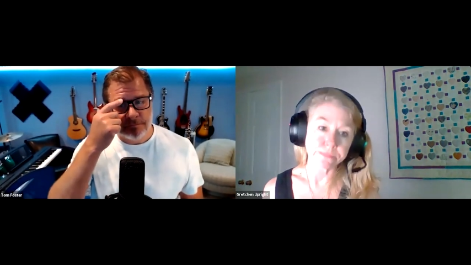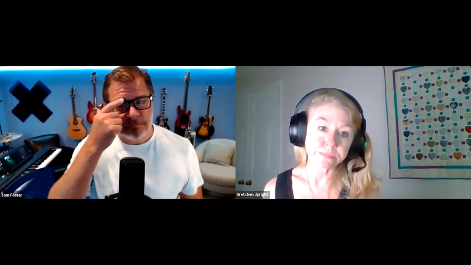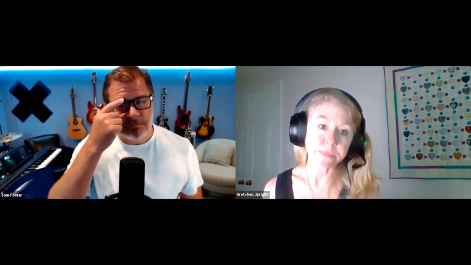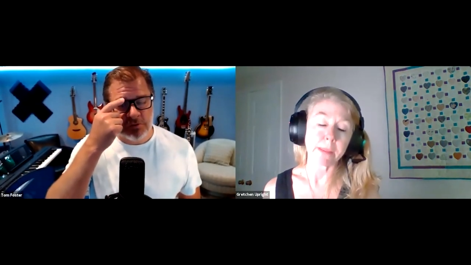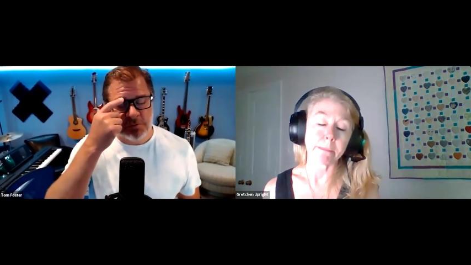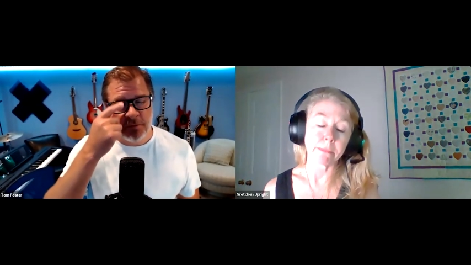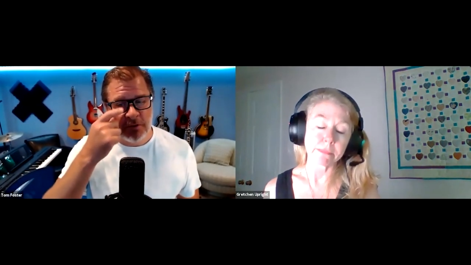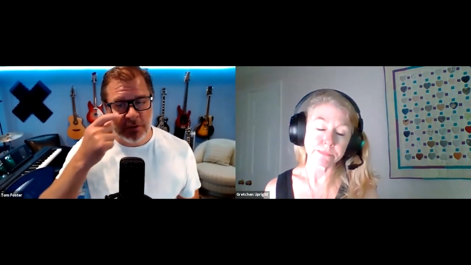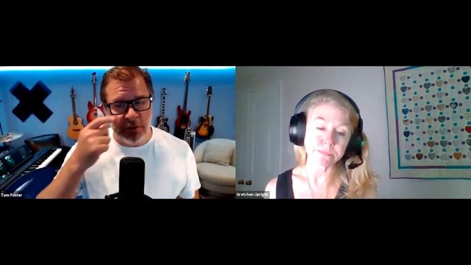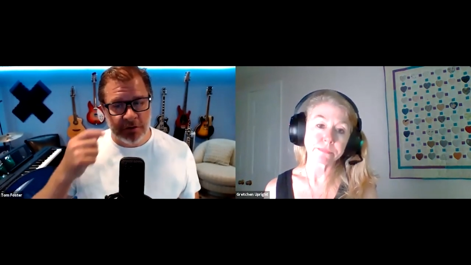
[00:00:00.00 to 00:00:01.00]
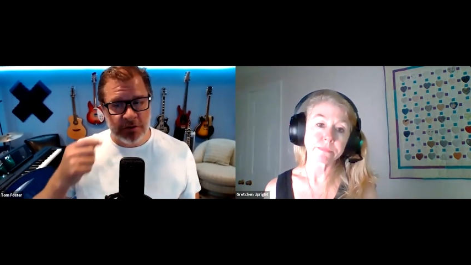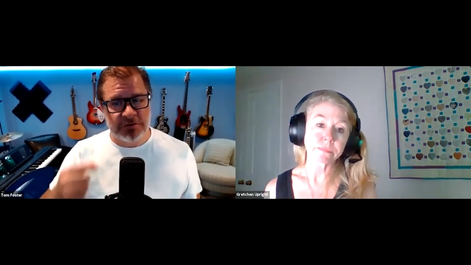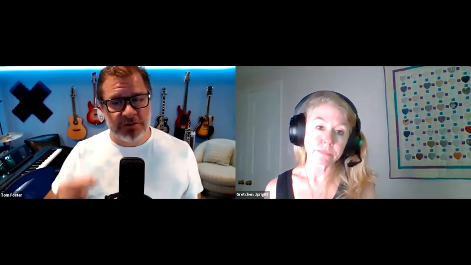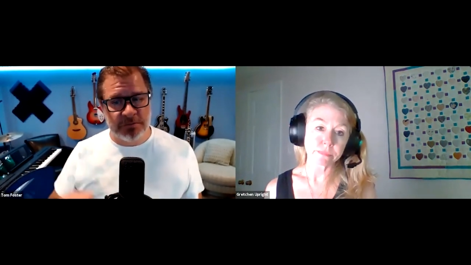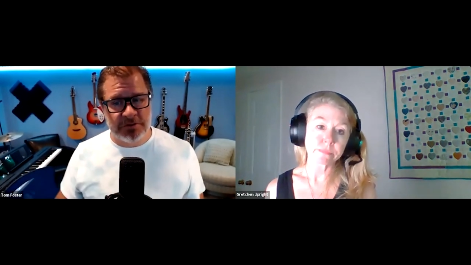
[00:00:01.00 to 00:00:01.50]
Speaker 1: So yep. it's preloading
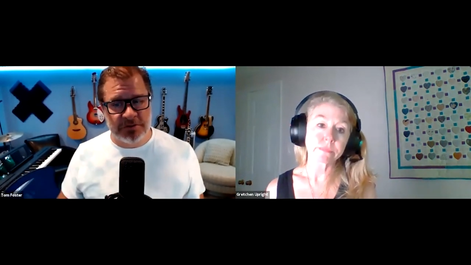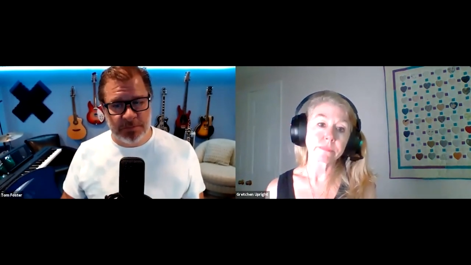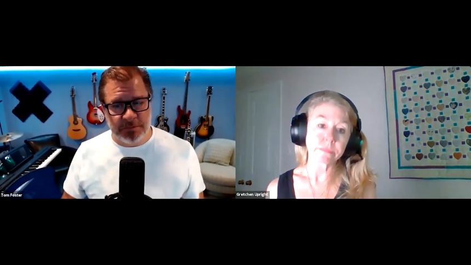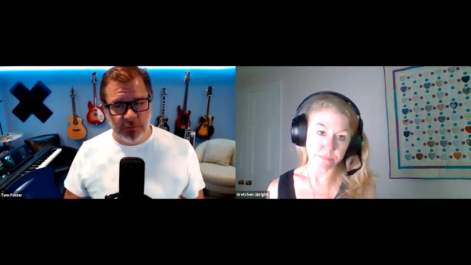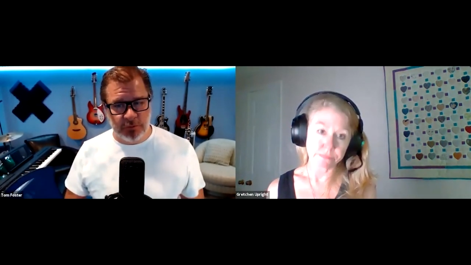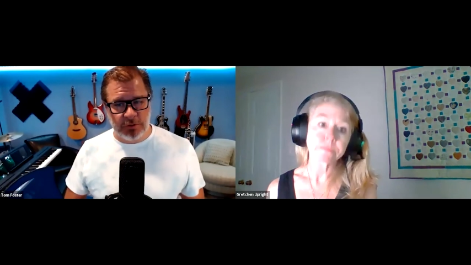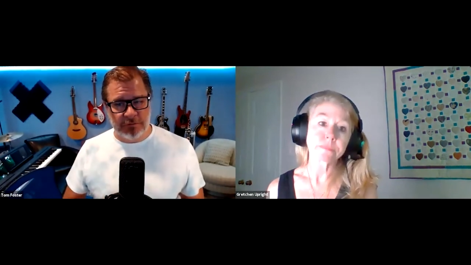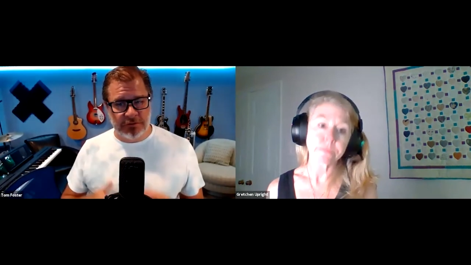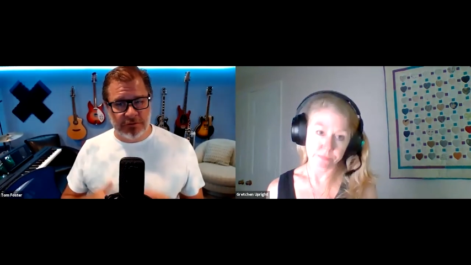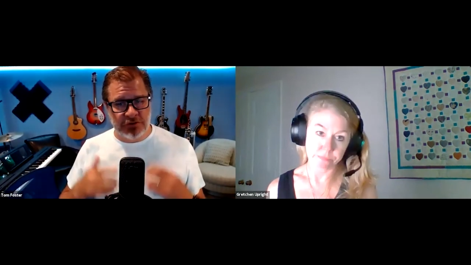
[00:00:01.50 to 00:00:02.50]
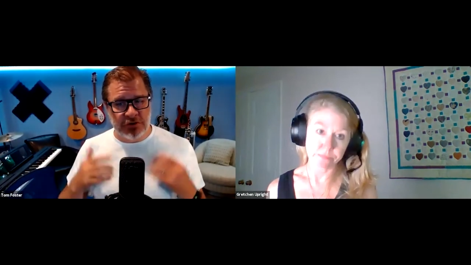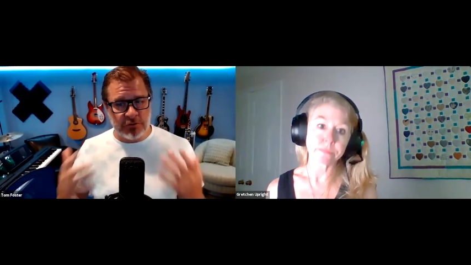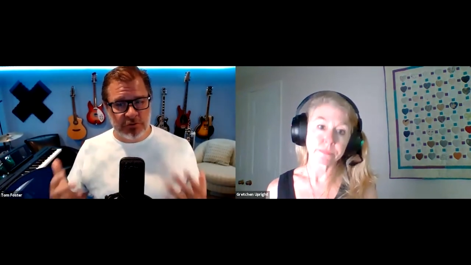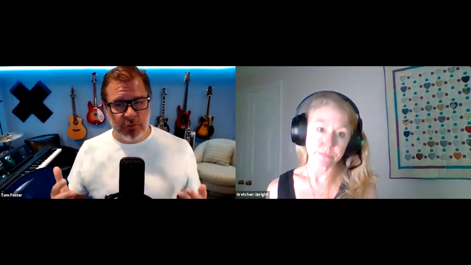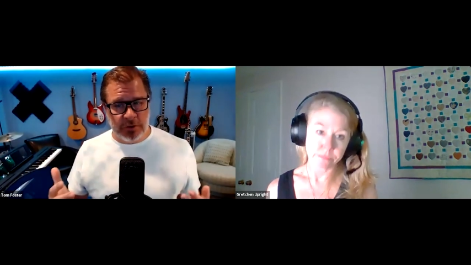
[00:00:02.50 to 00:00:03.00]
those images before you even
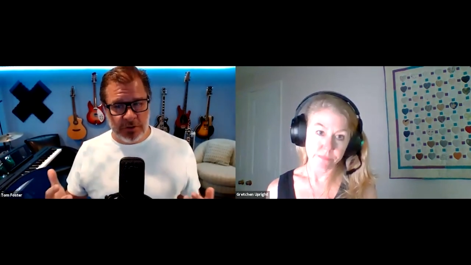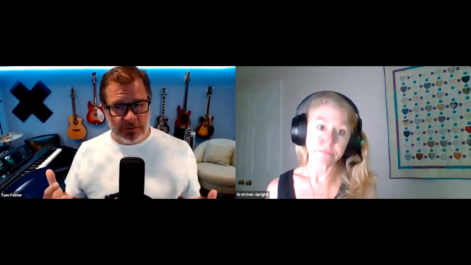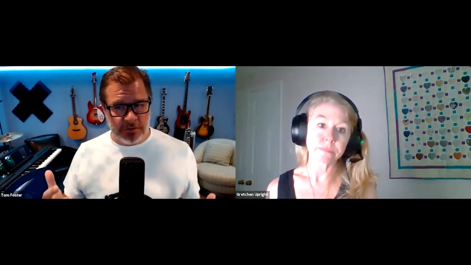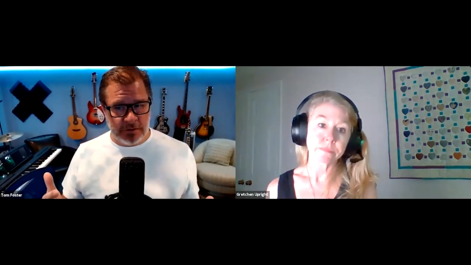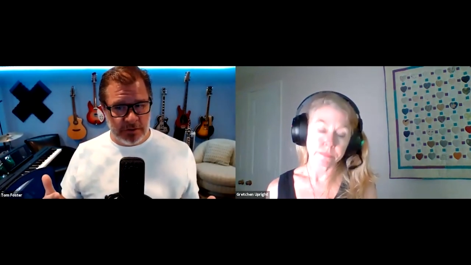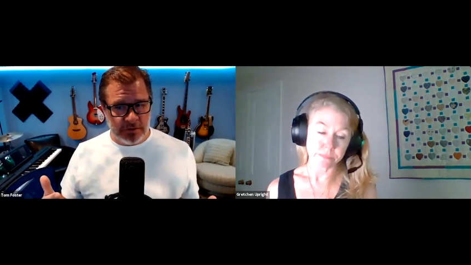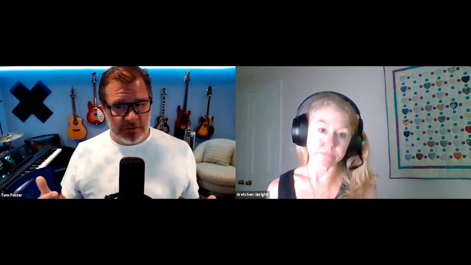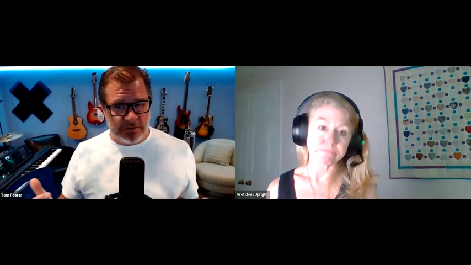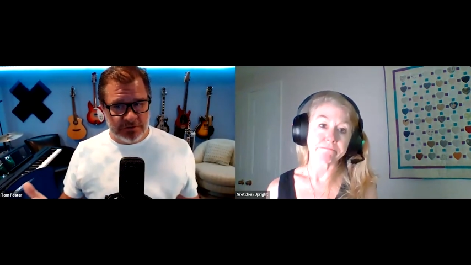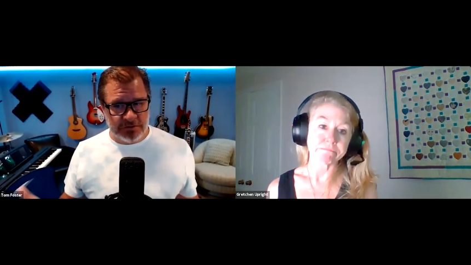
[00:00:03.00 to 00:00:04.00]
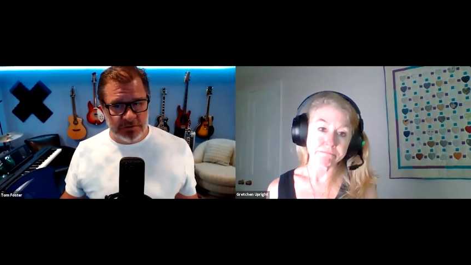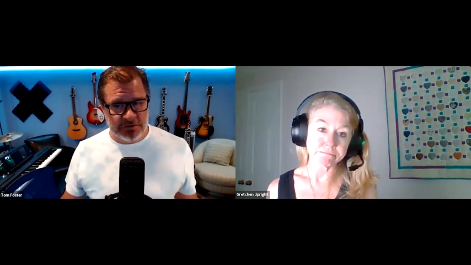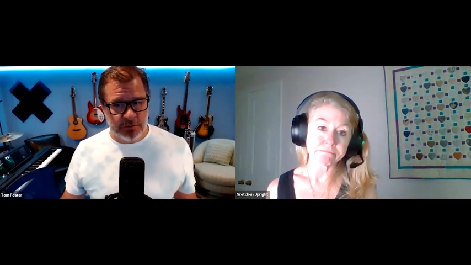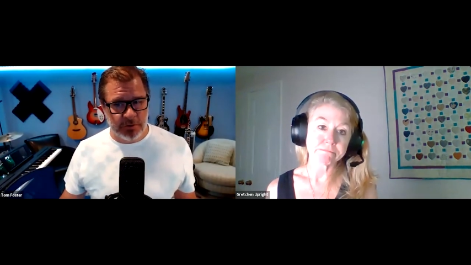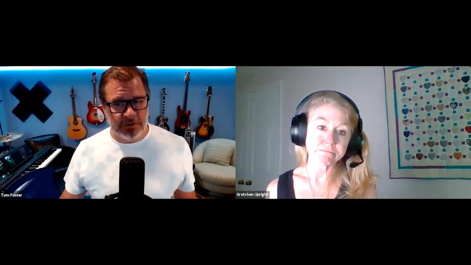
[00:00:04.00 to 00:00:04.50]
shows one. Mm-hmm. That's
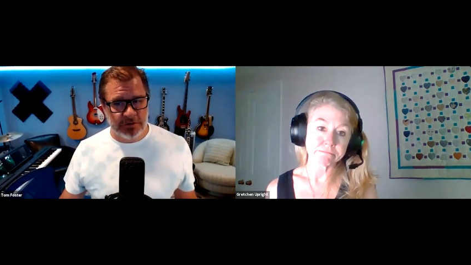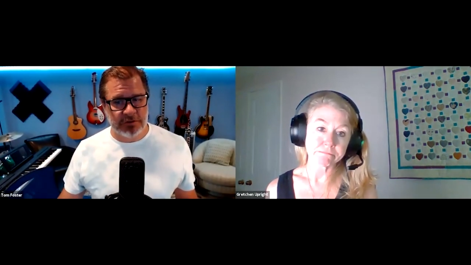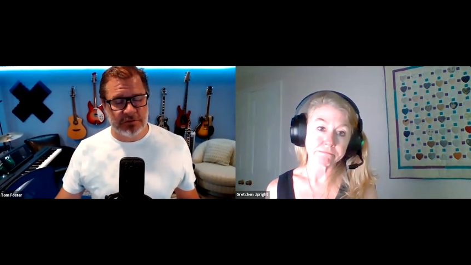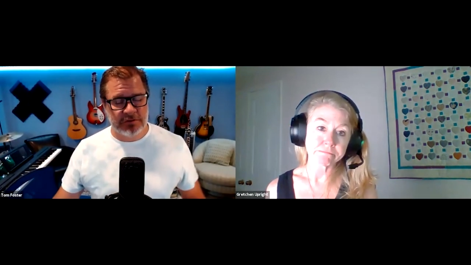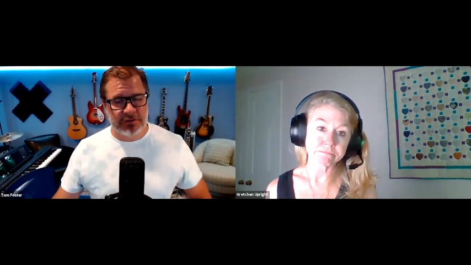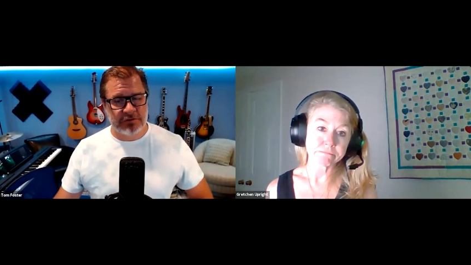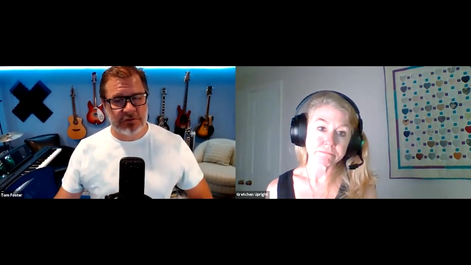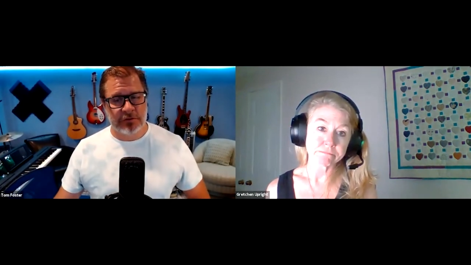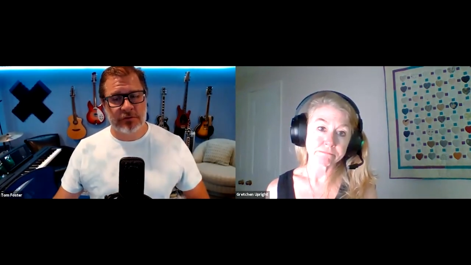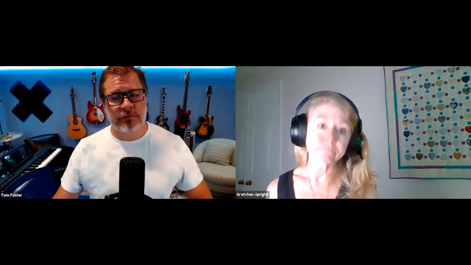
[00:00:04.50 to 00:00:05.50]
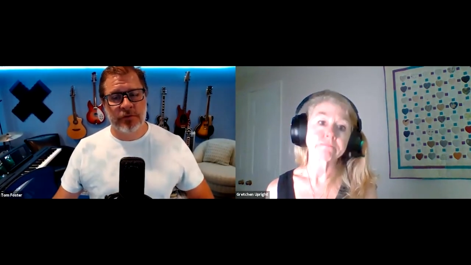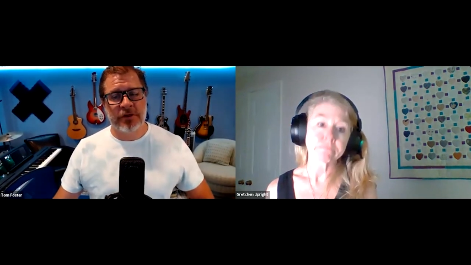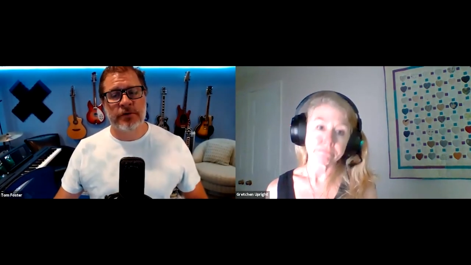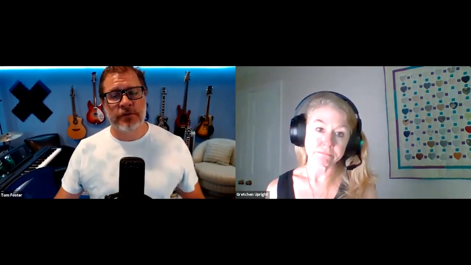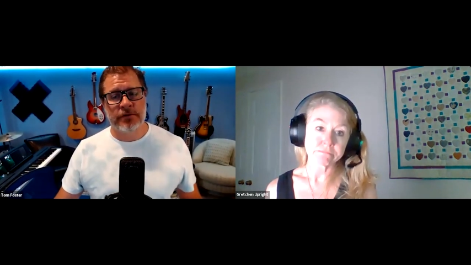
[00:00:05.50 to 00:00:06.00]
just the way that those things are
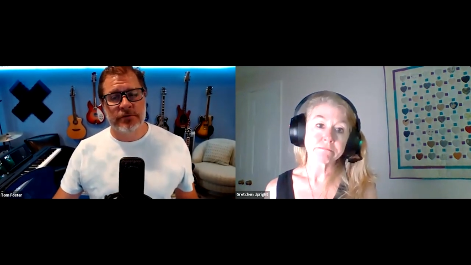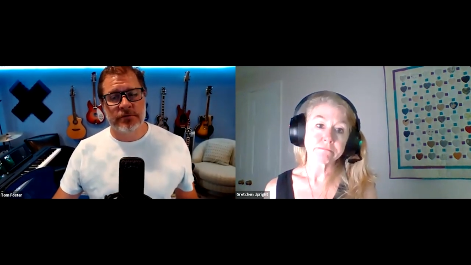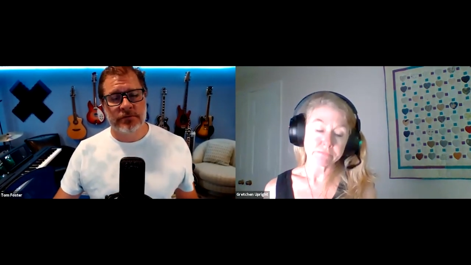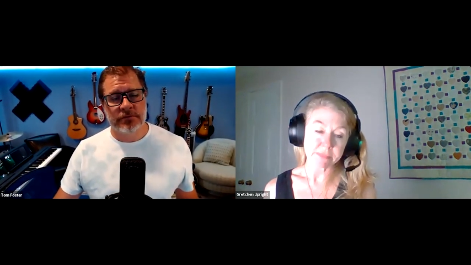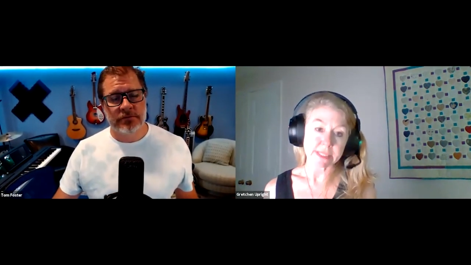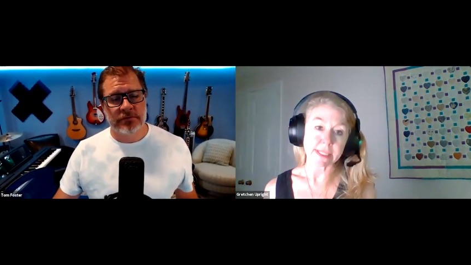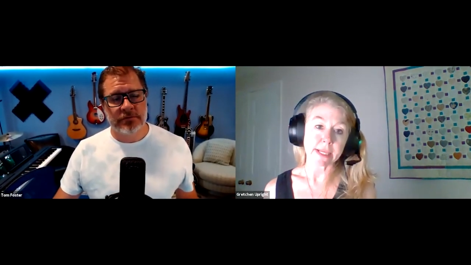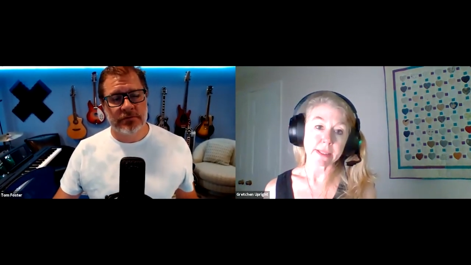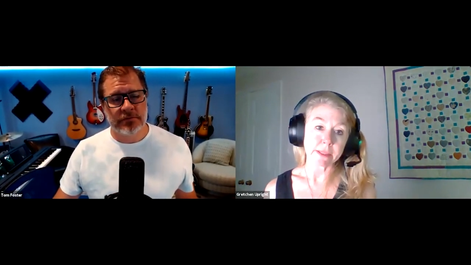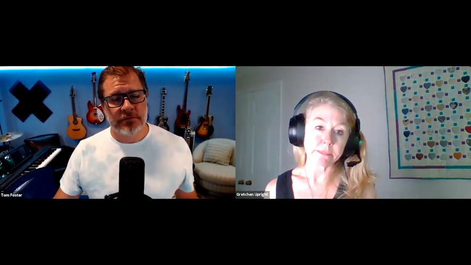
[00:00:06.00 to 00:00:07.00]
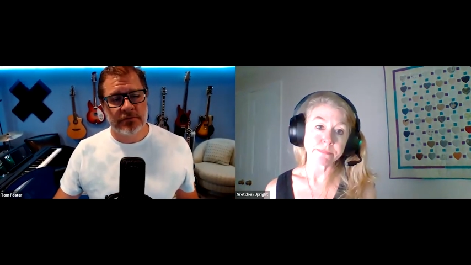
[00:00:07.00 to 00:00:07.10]
written.
Speaker 2: Exactly.